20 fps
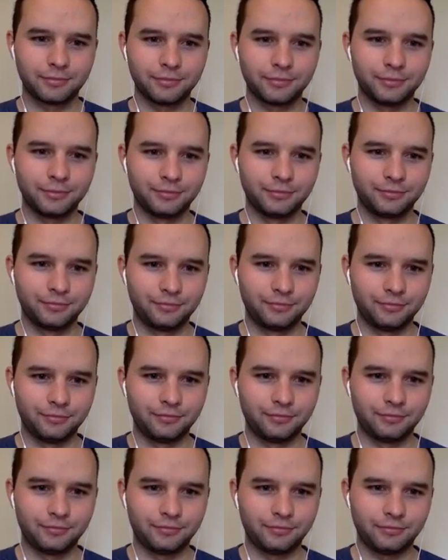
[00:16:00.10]

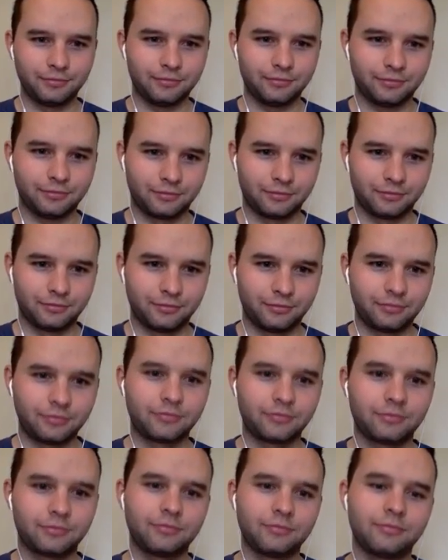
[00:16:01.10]

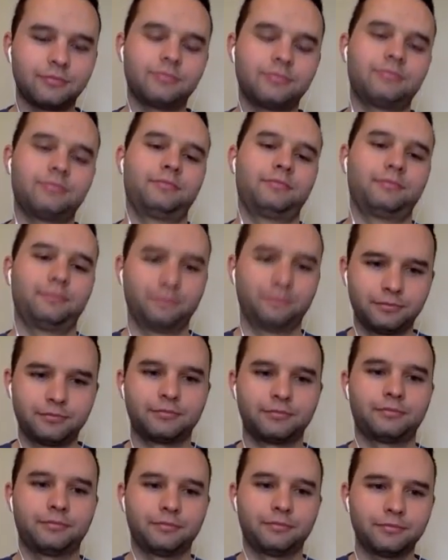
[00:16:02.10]

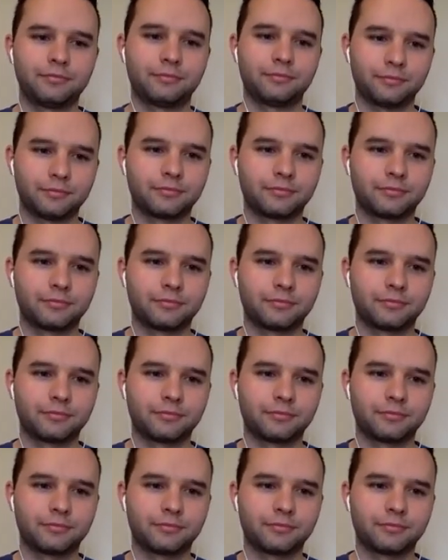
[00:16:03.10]
The person shown says nothing.